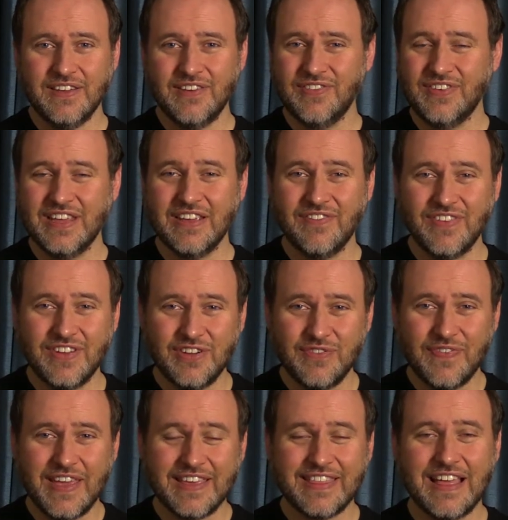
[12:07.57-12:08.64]
You see, if you
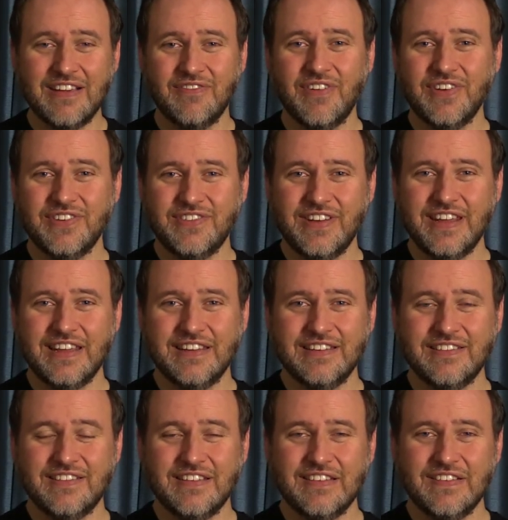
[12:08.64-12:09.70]
make that one
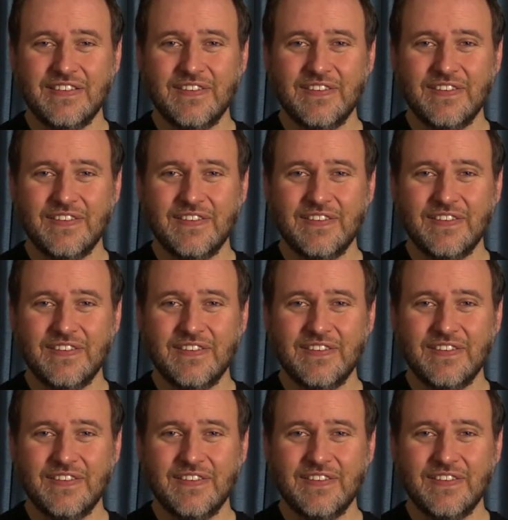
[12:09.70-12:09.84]
change,